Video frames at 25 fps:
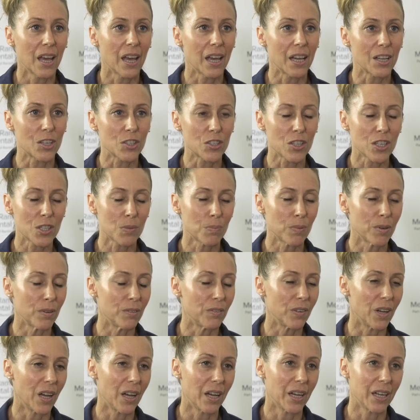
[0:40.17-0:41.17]
and just
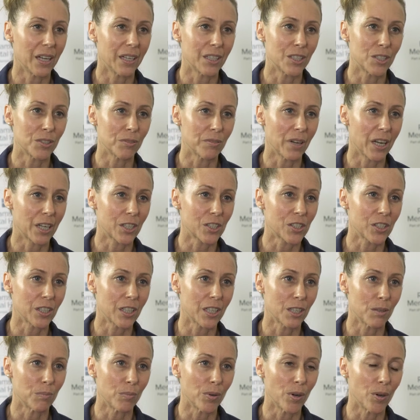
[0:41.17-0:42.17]
provide direction
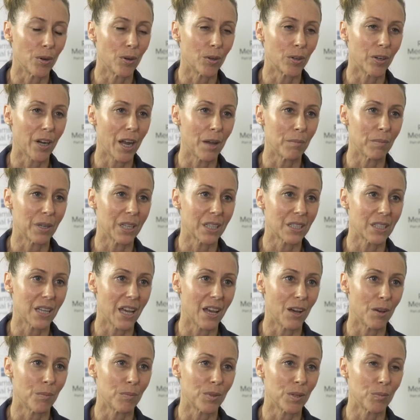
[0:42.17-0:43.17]
and programming to
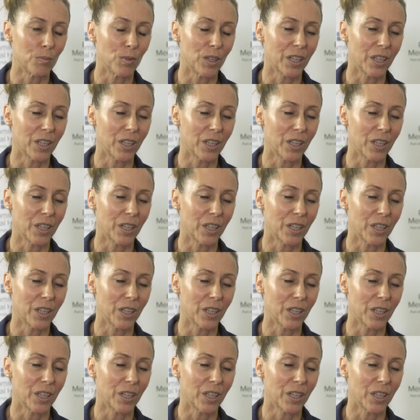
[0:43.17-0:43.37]
help them